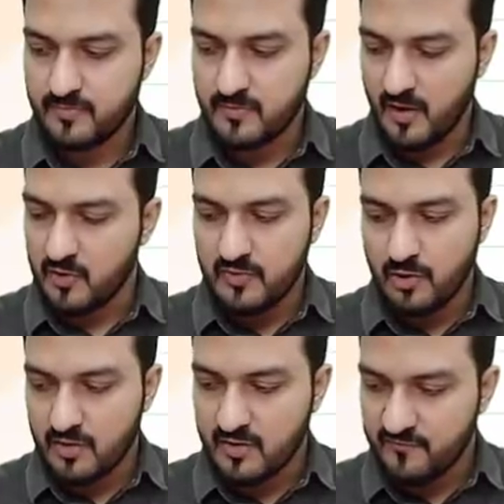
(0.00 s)
It will
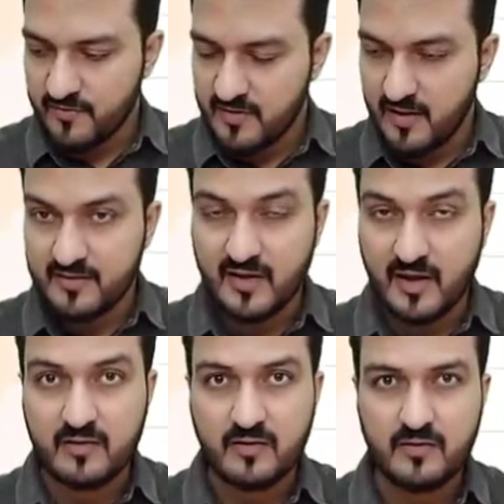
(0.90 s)
not cover the
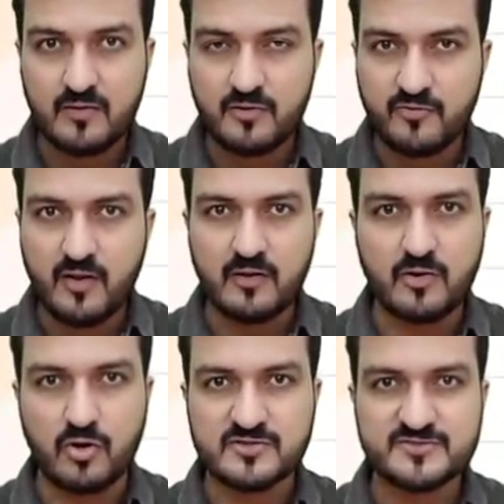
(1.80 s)
entire real
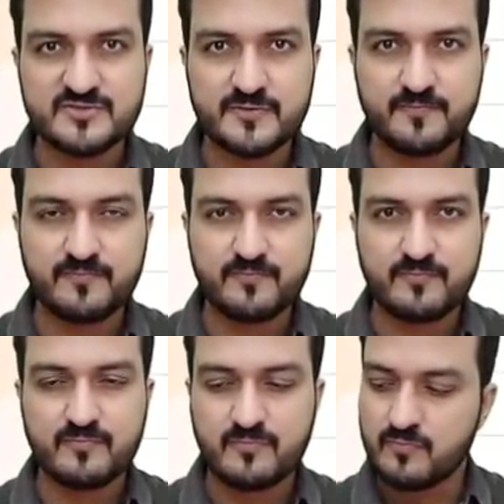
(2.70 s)
cost
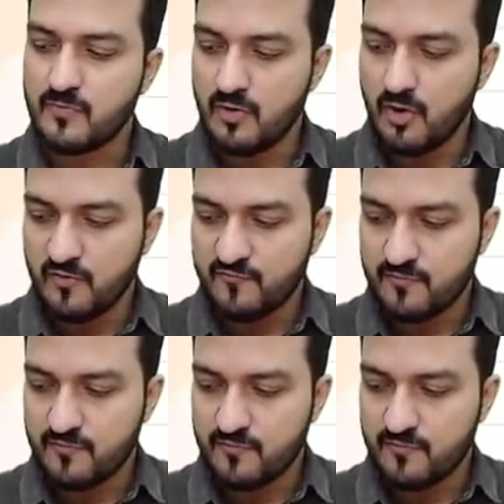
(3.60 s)
of